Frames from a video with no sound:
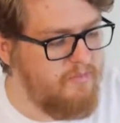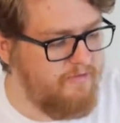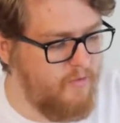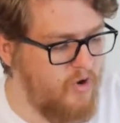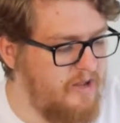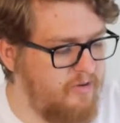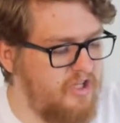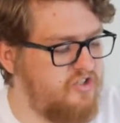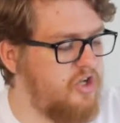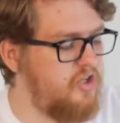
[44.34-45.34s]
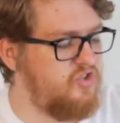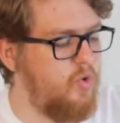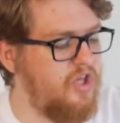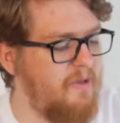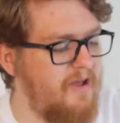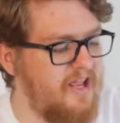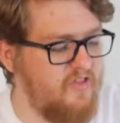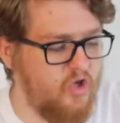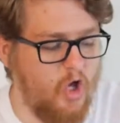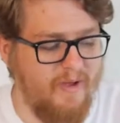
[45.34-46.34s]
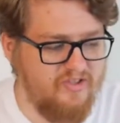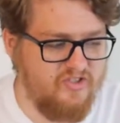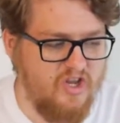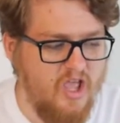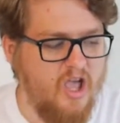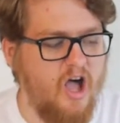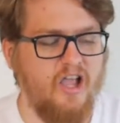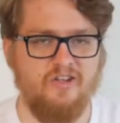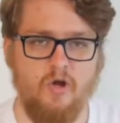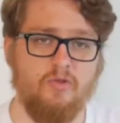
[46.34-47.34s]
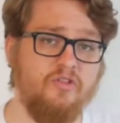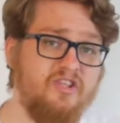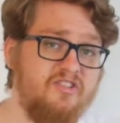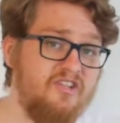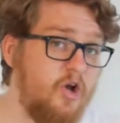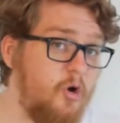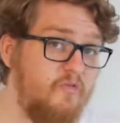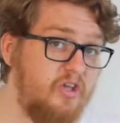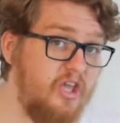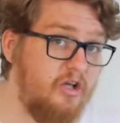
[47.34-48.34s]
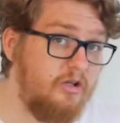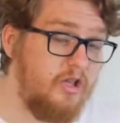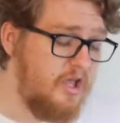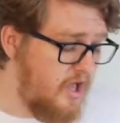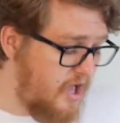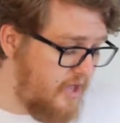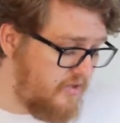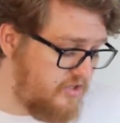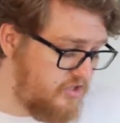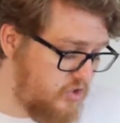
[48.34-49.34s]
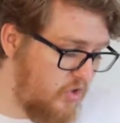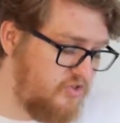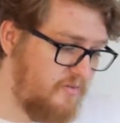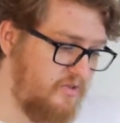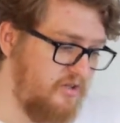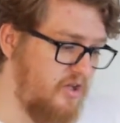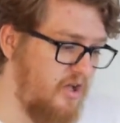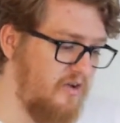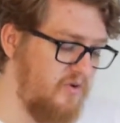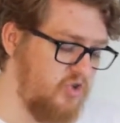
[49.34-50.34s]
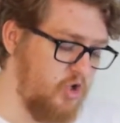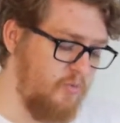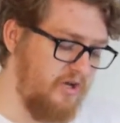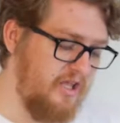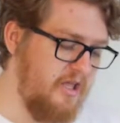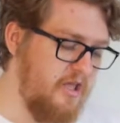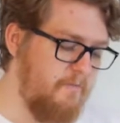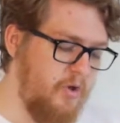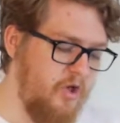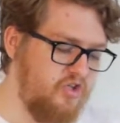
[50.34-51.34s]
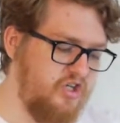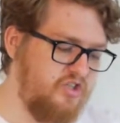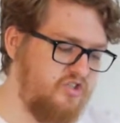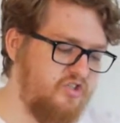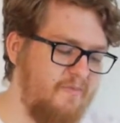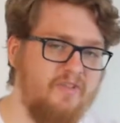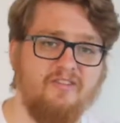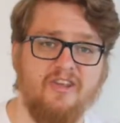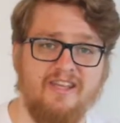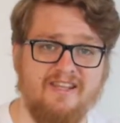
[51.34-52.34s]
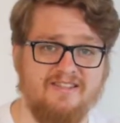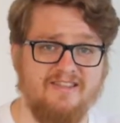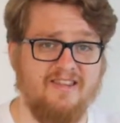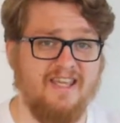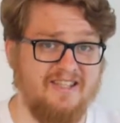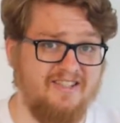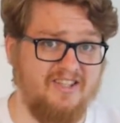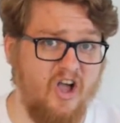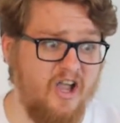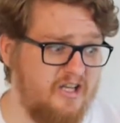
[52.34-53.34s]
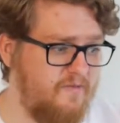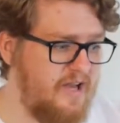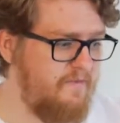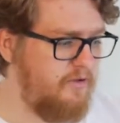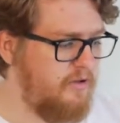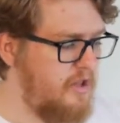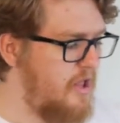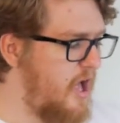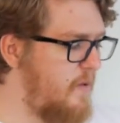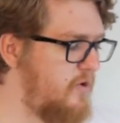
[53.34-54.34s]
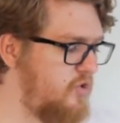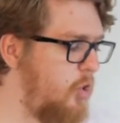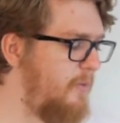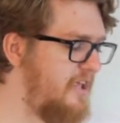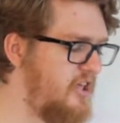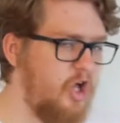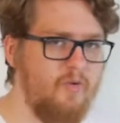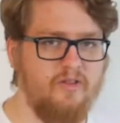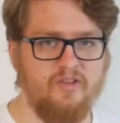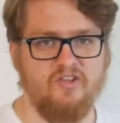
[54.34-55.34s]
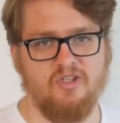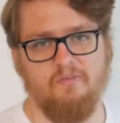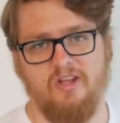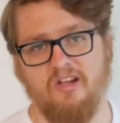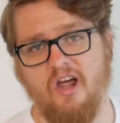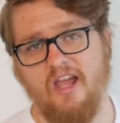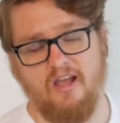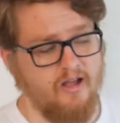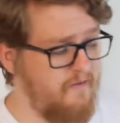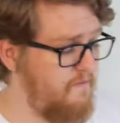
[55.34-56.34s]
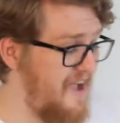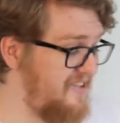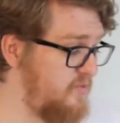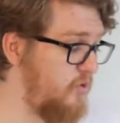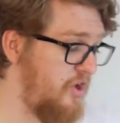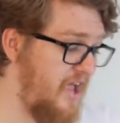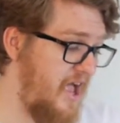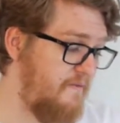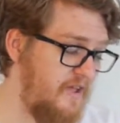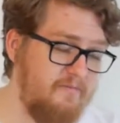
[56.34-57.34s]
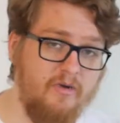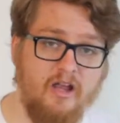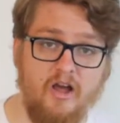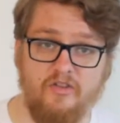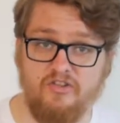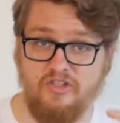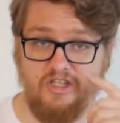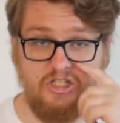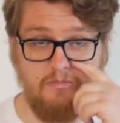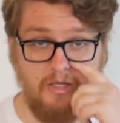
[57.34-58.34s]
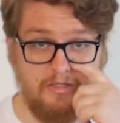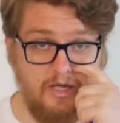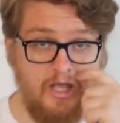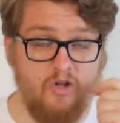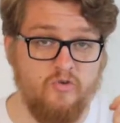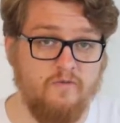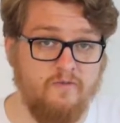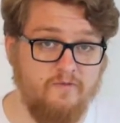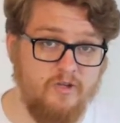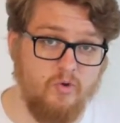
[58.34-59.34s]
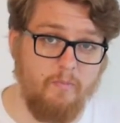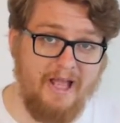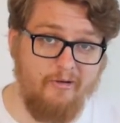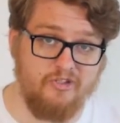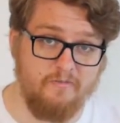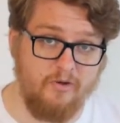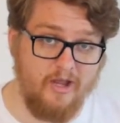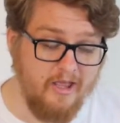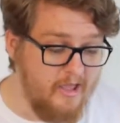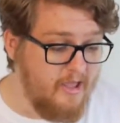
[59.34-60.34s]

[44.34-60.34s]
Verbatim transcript: before anybody starts talking about it in the comments, I know that this is overkill. Uh, this is not something that I would normally purchase, something that is this kind of level. I would normally go with something like, in fact, what I have in my other system is an 850 watt power supply.